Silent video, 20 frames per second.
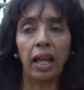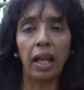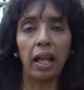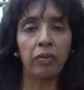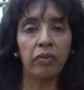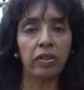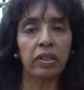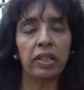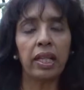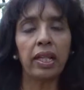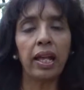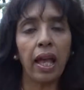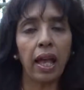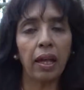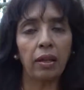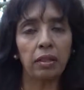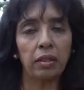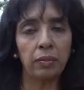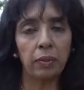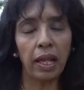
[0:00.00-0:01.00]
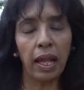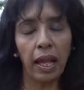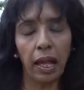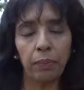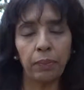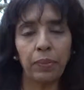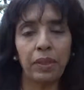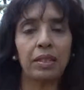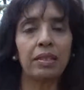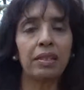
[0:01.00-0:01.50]
Everything
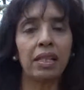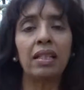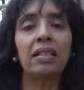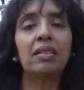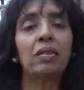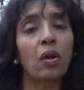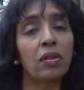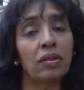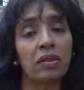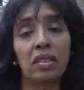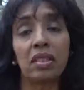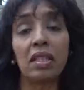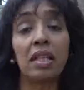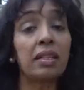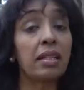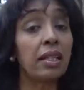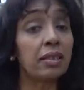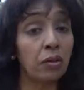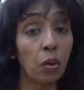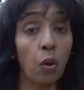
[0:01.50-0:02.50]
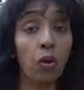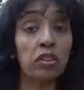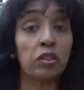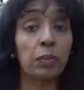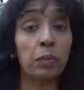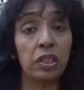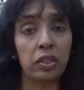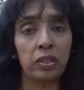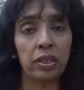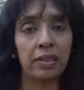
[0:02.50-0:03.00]
happens is considered as
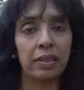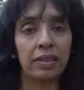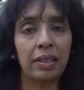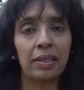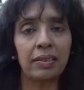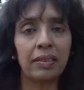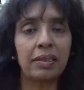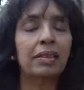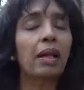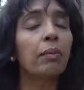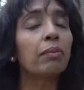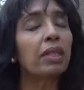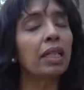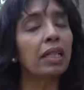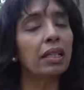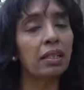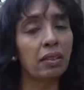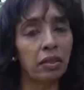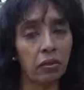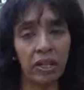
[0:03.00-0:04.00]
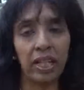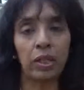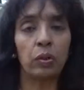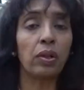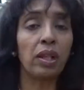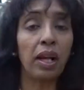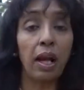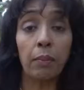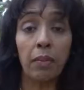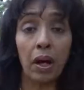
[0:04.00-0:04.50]
auspiciousness. Something great
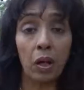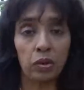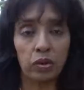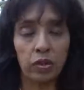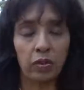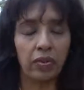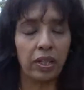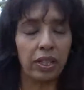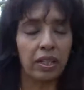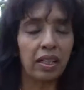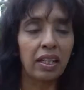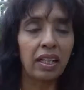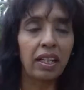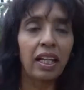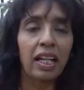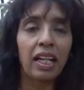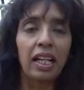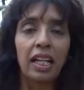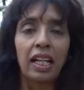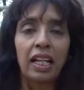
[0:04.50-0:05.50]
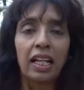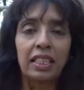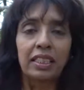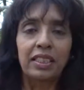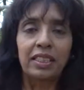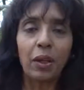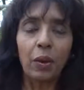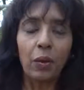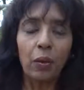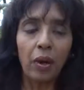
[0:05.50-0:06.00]
will come out of it.
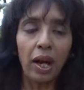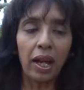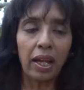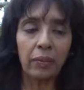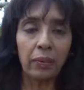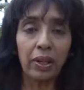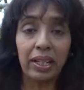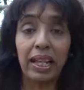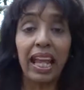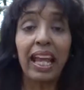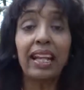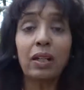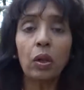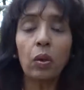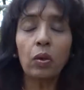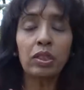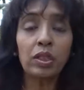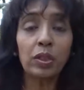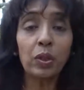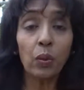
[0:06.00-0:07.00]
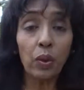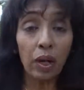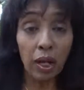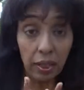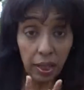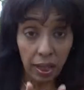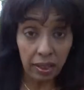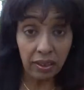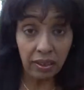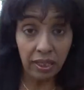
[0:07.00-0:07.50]
So I went, and also
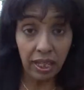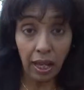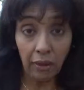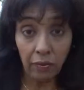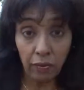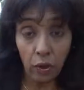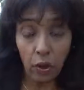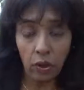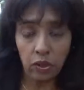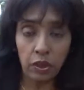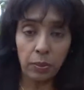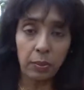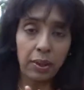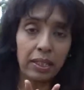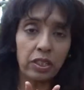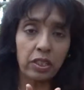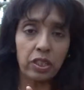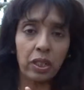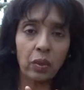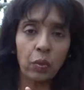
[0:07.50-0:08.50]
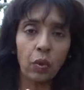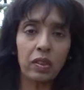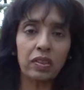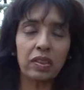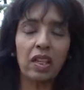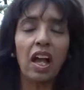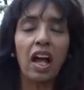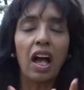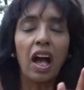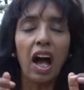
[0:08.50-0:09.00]
another thing I forgot to mention
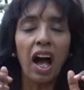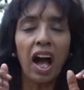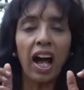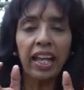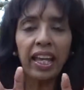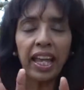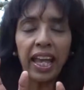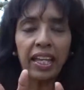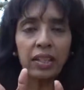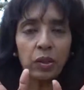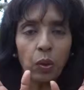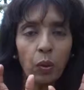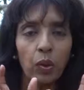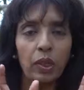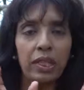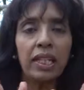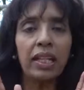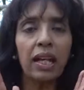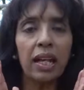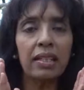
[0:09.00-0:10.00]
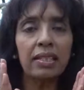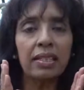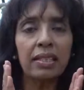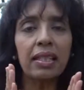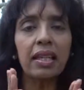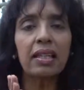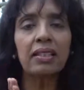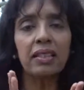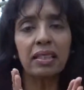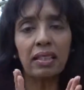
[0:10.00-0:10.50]
was I had only a
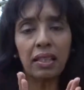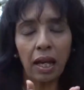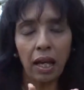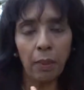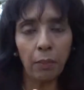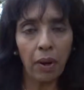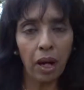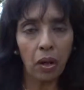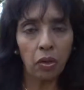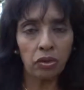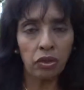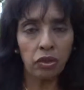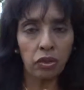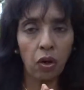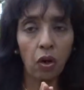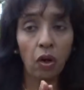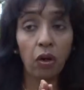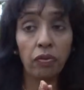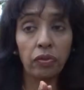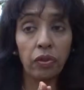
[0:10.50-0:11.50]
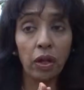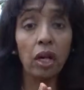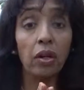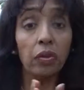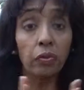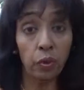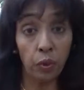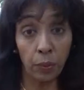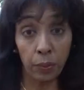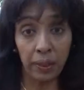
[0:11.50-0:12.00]
certain amount of
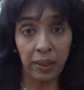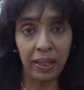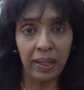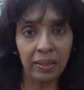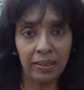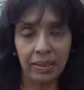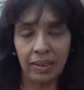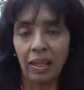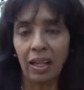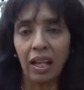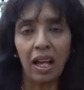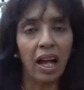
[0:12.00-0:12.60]
rupees.